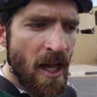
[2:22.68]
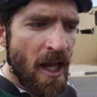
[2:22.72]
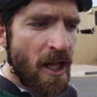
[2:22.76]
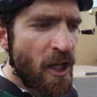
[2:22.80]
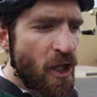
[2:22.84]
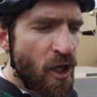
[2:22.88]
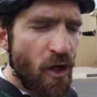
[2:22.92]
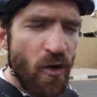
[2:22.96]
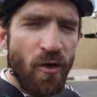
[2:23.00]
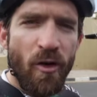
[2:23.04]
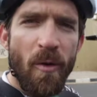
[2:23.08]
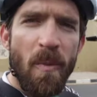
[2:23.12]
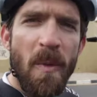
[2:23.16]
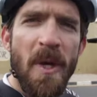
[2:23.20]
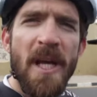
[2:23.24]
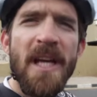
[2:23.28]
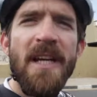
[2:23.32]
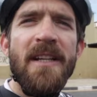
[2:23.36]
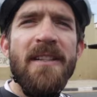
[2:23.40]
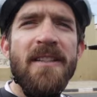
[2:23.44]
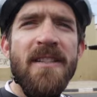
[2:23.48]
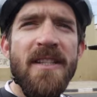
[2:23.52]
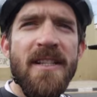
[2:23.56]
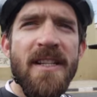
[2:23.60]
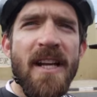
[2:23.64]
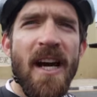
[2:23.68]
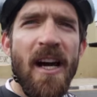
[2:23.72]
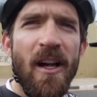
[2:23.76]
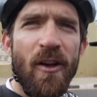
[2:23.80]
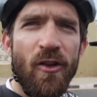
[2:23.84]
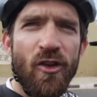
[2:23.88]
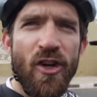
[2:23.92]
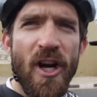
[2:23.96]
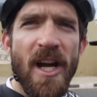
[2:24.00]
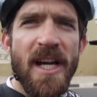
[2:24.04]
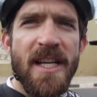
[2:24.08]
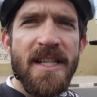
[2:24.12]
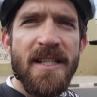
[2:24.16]

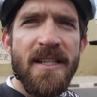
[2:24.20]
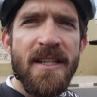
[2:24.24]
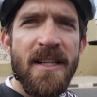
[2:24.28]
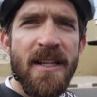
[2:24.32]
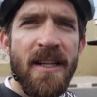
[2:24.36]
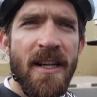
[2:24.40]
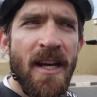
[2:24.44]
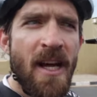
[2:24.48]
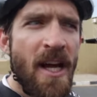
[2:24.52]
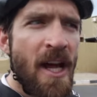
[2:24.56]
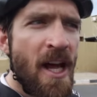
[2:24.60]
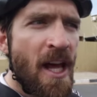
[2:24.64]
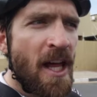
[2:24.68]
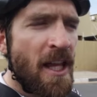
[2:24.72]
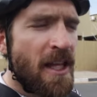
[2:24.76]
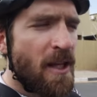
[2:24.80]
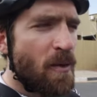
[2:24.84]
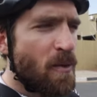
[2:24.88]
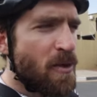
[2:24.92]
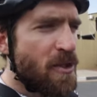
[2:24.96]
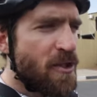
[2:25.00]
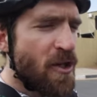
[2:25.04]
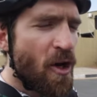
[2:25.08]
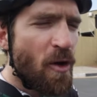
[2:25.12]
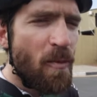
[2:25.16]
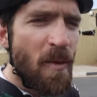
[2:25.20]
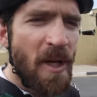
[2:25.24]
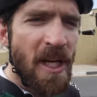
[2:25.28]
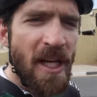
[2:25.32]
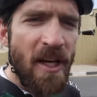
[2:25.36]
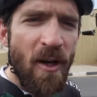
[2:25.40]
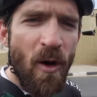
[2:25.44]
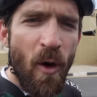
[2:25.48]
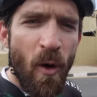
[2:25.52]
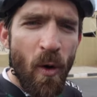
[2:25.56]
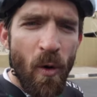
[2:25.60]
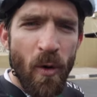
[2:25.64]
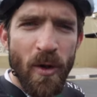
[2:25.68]
European-style race. There were so many
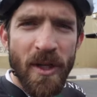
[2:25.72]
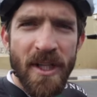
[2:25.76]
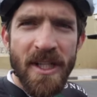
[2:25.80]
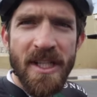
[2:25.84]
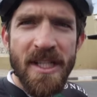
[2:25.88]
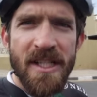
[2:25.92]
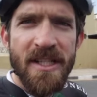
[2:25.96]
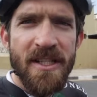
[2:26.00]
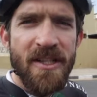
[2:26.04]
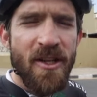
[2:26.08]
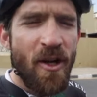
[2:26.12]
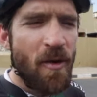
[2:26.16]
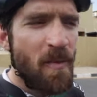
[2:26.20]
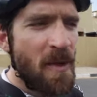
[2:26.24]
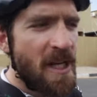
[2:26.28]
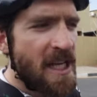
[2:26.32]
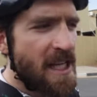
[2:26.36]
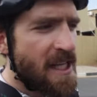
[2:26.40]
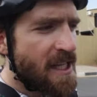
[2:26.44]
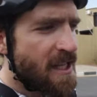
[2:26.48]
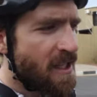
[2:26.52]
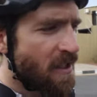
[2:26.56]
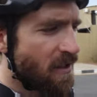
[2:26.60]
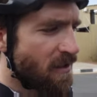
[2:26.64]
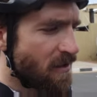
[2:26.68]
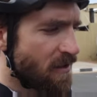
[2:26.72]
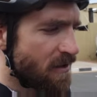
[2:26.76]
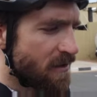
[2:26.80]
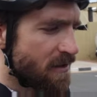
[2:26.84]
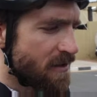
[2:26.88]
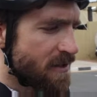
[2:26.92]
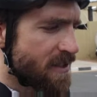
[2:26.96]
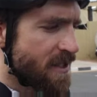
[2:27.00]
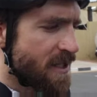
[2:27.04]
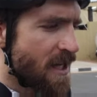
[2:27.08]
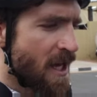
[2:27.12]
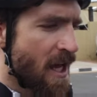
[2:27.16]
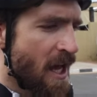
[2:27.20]
corners, so many
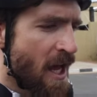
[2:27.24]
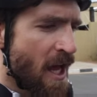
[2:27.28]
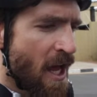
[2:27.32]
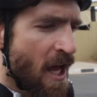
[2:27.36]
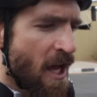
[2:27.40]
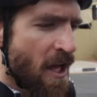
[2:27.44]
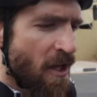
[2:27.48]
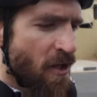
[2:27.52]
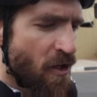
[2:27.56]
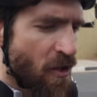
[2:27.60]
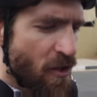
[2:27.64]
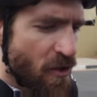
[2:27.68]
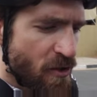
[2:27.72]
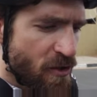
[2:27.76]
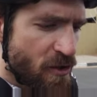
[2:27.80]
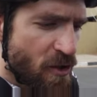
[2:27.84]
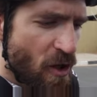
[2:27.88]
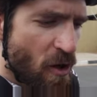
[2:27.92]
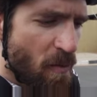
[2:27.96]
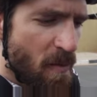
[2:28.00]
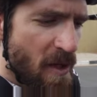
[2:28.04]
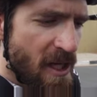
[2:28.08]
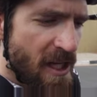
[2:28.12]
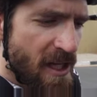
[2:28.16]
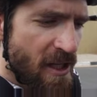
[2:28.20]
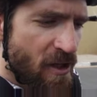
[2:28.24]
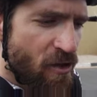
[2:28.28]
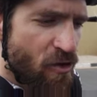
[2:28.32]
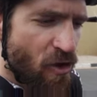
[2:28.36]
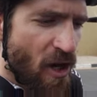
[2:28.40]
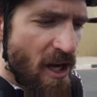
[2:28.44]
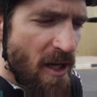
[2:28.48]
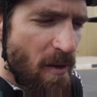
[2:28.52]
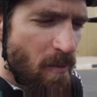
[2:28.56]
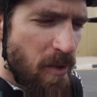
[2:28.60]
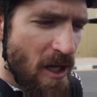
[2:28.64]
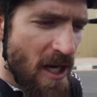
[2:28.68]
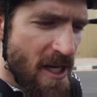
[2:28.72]
hills, you know, so many
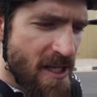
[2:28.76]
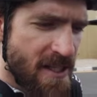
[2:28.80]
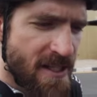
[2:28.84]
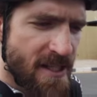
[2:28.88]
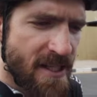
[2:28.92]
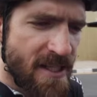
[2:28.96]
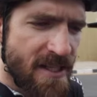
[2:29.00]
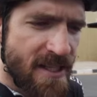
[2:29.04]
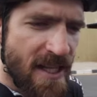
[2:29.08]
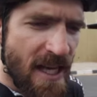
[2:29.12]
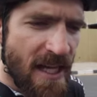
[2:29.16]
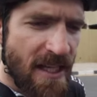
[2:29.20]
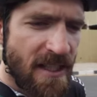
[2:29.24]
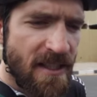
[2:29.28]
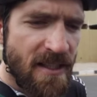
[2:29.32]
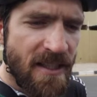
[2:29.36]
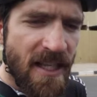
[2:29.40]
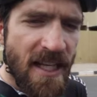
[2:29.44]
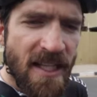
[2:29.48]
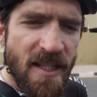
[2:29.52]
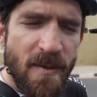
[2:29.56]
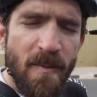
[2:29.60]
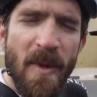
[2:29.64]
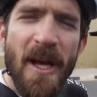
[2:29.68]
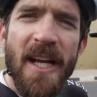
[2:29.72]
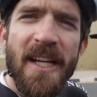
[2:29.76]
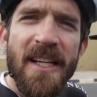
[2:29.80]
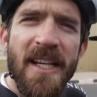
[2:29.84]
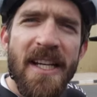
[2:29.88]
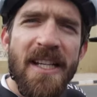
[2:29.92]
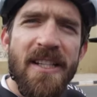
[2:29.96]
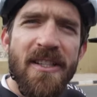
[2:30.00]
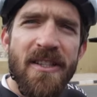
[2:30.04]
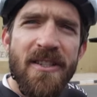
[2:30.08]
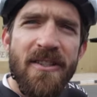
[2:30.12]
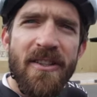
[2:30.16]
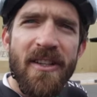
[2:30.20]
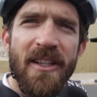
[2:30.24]
great places that
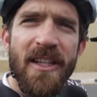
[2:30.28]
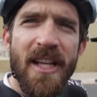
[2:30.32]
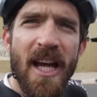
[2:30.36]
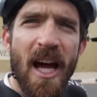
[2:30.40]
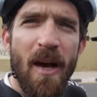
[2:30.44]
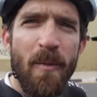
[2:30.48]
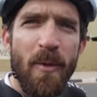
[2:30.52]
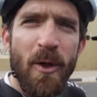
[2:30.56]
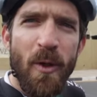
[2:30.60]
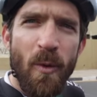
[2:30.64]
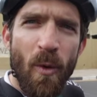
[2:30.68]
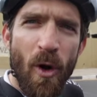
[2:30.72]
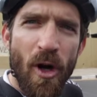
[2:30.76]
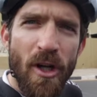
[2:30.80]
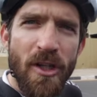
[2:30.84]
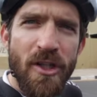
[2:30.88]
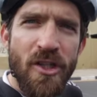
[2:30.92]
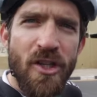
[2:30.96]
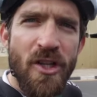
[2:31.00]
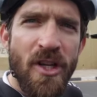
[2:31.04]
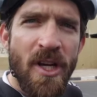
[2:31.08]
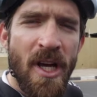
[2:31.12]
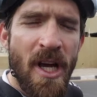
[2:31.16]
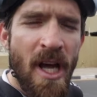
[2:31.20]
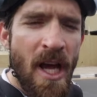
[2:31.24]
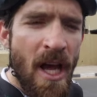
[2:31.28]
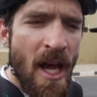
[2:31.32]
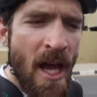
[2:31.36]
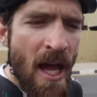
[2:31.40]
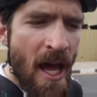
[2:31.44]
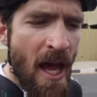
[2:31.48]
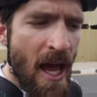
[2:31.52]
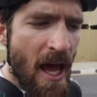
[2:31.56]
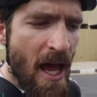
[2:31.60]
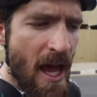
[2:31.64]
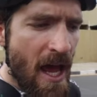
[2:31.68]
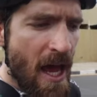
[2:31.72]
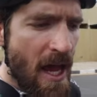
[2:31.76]
spectators could come and watch,
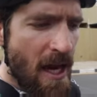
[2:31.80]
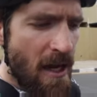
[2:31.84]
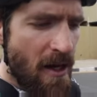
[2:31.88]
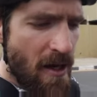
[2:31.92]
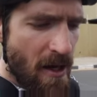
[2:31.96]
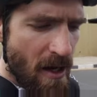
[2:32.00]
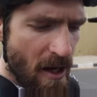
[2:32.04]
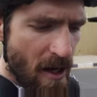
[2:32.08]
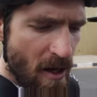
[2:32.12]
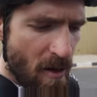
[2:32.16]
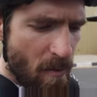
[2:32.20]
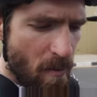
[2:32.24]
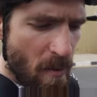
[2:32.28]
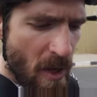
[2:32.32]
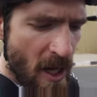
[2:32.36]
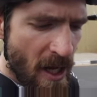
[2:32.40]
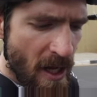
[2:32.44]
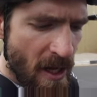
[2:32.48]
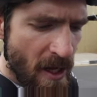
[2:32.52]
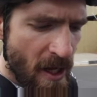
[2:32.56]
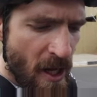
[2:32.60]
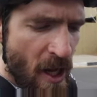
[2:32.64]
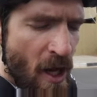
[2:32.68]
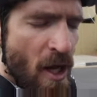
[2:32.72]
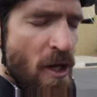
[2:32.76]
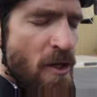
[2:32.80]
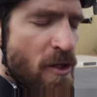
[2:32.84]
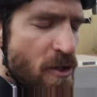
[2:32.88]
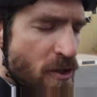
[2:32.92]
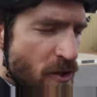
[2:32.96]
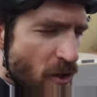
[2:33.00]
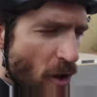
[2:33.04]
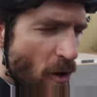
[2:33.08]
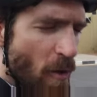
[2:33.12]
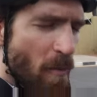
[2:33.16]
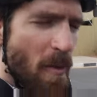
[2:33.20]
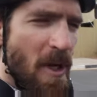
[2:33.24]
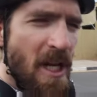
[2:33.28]
and
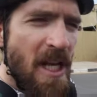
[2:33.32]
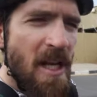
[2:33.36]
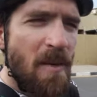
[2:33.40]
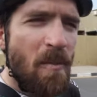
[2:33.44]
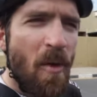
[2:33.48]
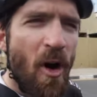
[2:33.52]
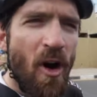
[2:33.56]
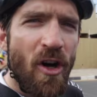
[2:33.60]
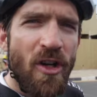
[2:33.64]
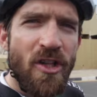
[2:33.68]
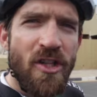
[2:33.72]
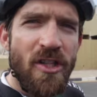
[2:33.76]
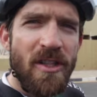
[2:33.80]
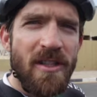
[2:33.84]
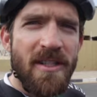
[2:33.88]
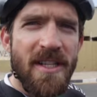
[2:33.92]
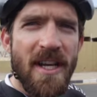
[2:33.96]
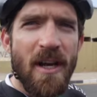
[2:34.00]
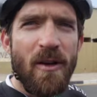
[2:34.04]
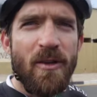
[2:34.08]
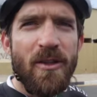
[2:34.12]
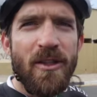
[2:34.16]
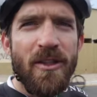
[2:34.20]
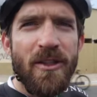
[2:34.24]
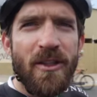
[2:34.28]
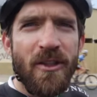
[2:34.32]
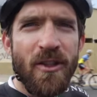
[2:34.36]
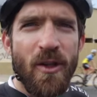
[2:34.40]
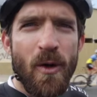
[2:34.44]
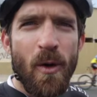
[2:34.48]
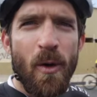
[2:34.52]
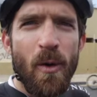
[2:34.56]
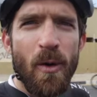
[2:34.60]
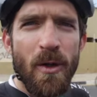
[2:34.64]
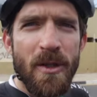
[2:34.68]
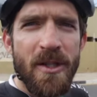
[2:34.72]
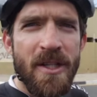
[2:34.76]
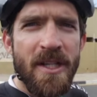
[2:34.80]
so many marshals out on the
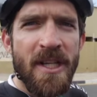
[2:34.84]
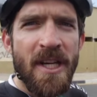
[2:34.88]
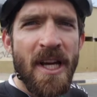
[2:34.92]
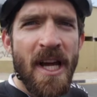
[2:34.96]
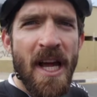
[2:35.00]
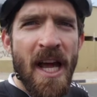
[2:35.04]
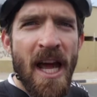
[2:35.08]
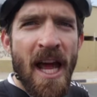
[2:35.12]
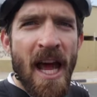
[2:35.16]
course.